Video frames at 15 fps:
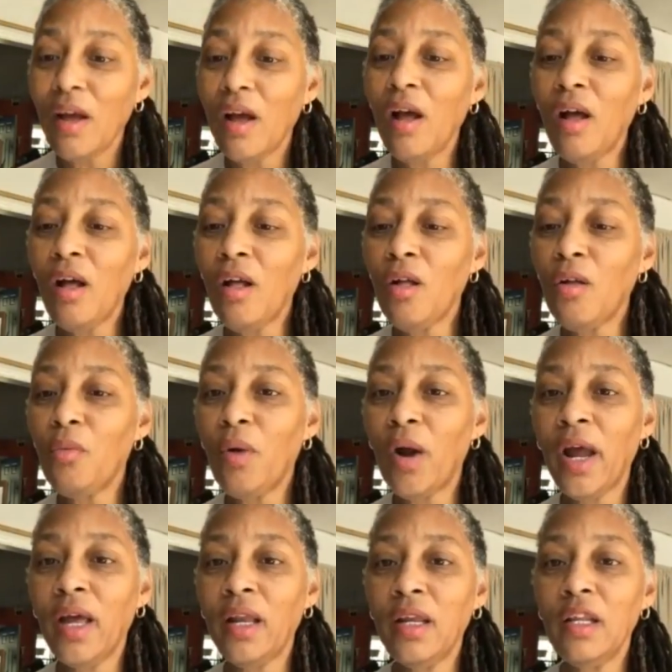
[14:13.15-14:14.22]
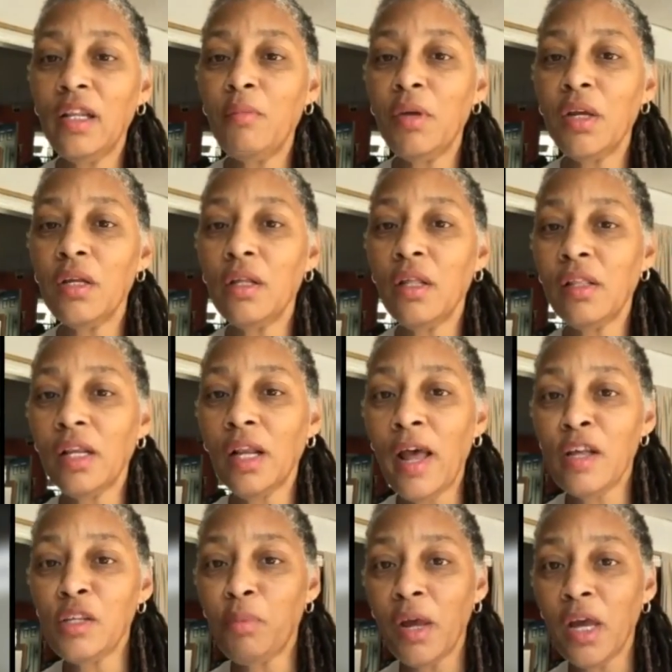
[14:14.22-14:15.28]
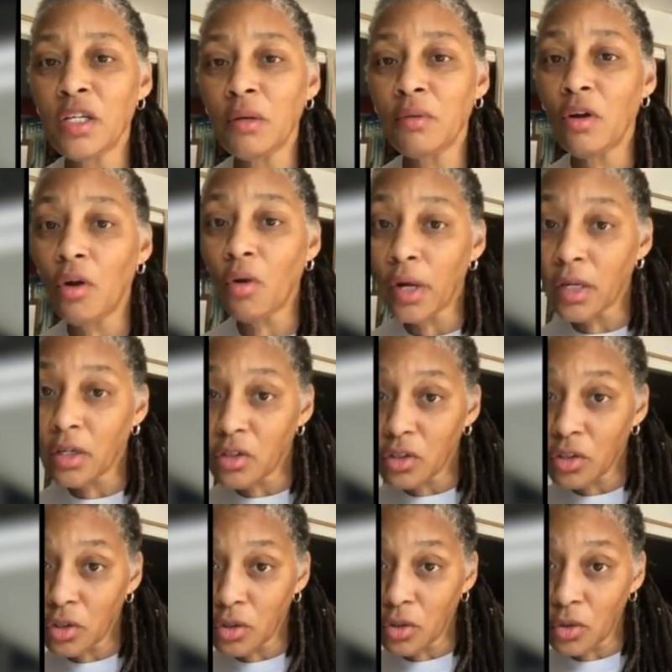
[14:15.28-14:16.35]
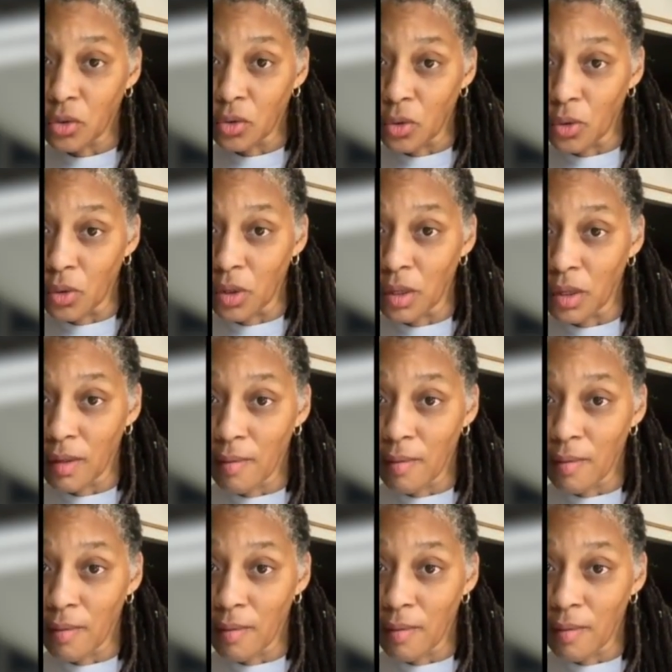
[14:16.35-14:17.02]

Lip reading: Alrighty. In the last page, I'm going to